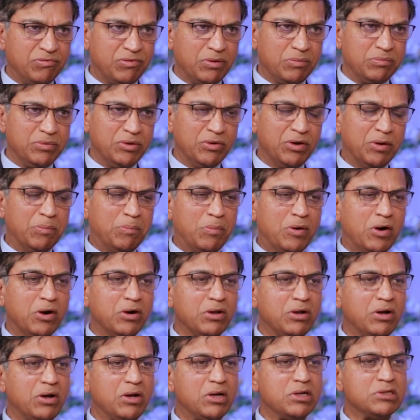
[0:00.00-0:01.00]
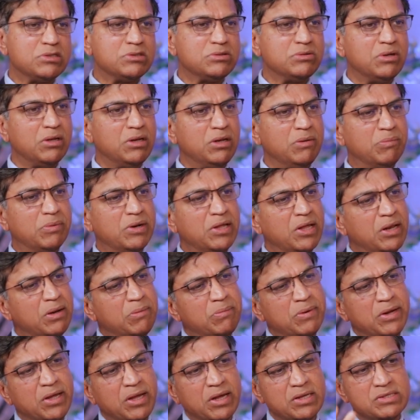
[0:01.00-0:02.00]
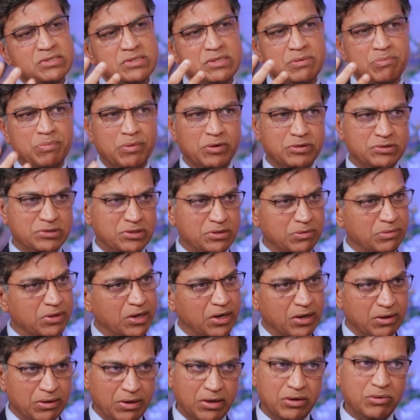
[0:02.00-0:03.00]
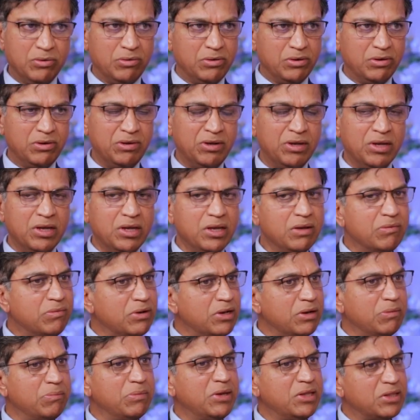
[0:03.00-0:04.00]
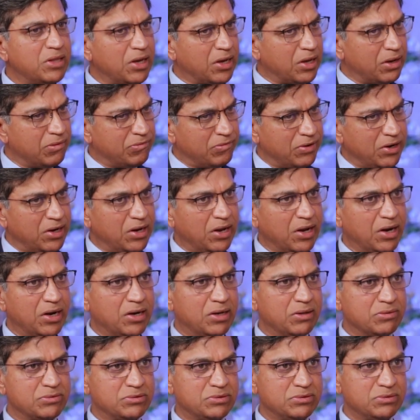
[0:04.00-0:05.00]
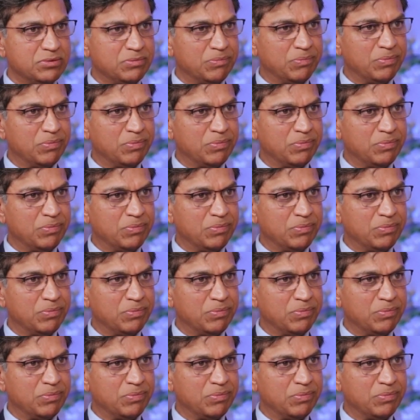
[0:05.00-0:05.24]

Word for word: From your podcast to anybody, anybody can see positive and negative. I told you, know, even in me, they can find negatives.